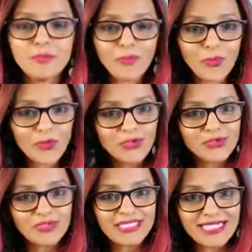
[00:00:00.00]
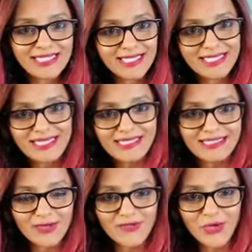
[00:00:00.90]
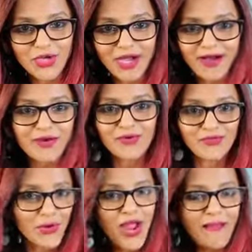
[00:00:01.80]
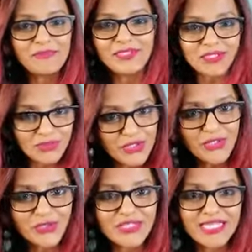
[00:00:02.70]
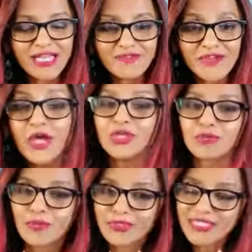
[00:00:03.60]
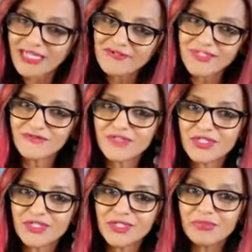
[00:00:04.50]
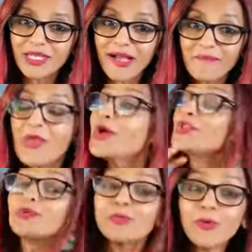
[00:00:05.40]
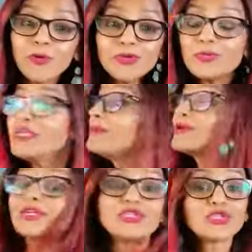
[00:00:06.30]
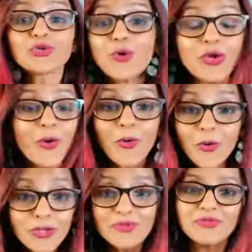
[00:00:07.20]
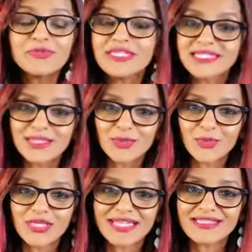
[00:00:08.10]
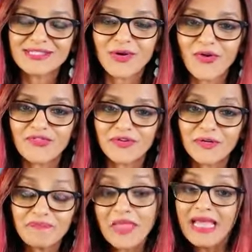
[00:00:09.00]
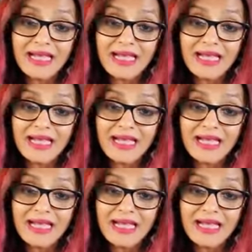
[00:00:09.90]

The more you retain the keys of your car, of your happiness with yourself, the more self-sufficient you become, the more you'll be able to enjoy all the beauties that the world has to offer.